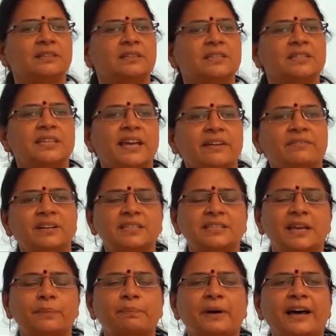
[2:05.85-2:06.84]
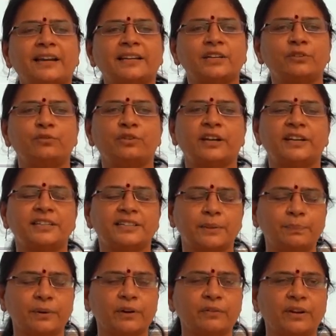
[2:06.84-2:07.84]
Savers, they park in for a
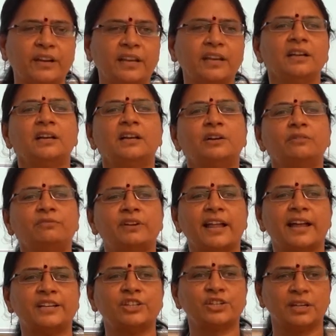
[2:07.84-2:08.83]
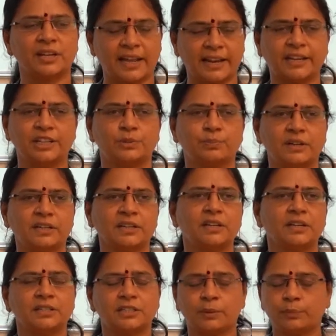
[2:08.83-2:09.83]
temporary financial arrangement.
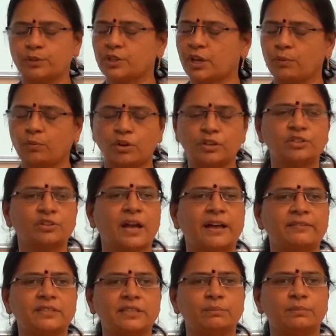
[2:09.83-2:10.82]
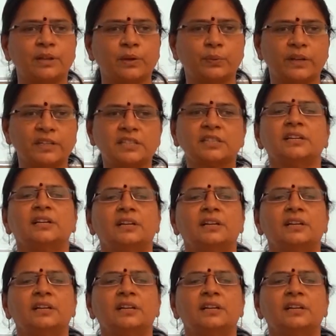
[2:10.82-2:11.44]
Suppose I want to have some liquid.